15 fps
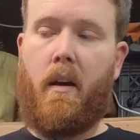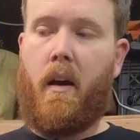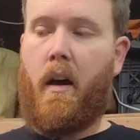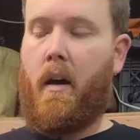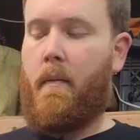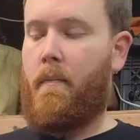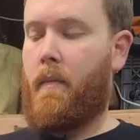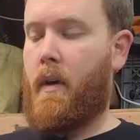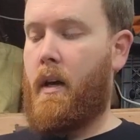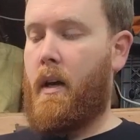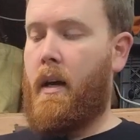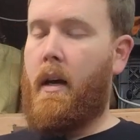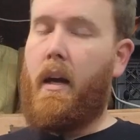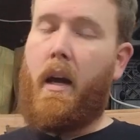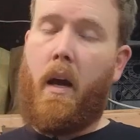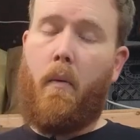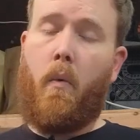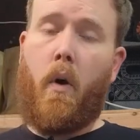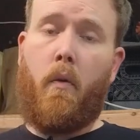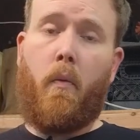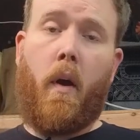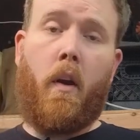Uh, it
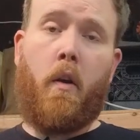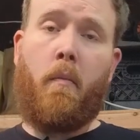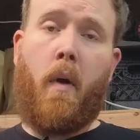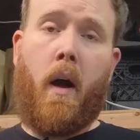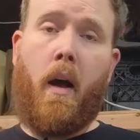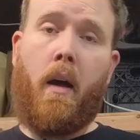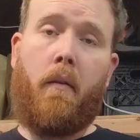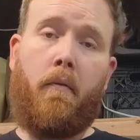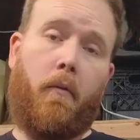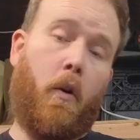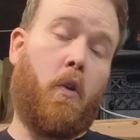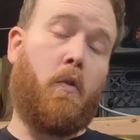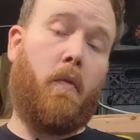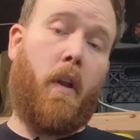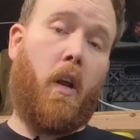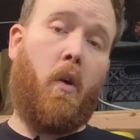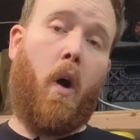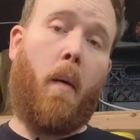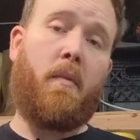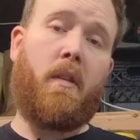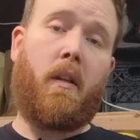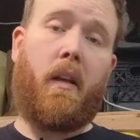would render my first video
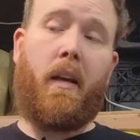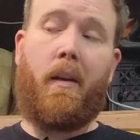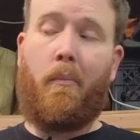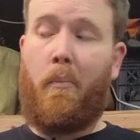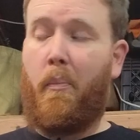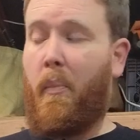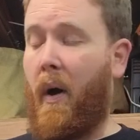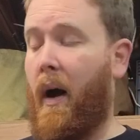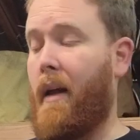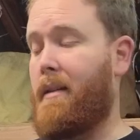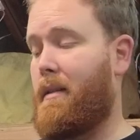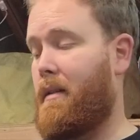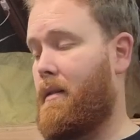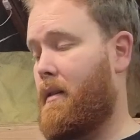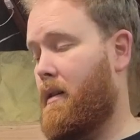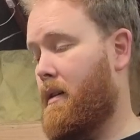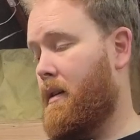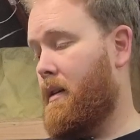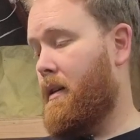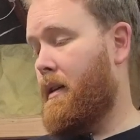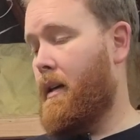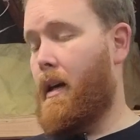obsolete, but
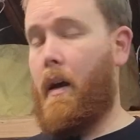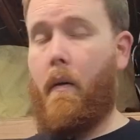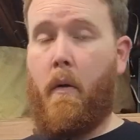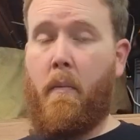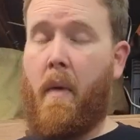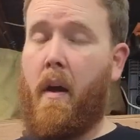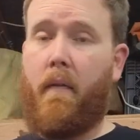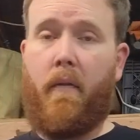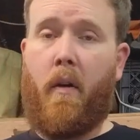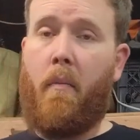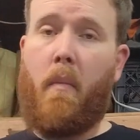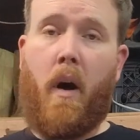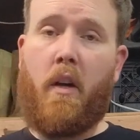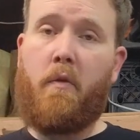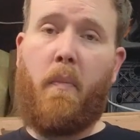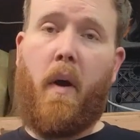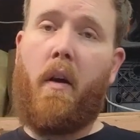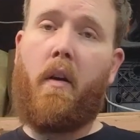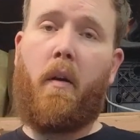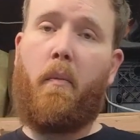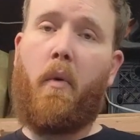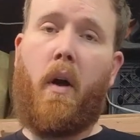it would make for a much
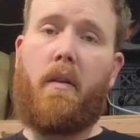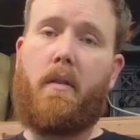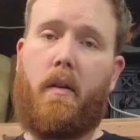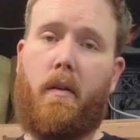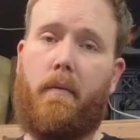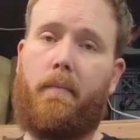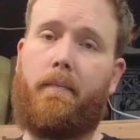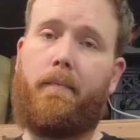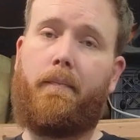better compressor.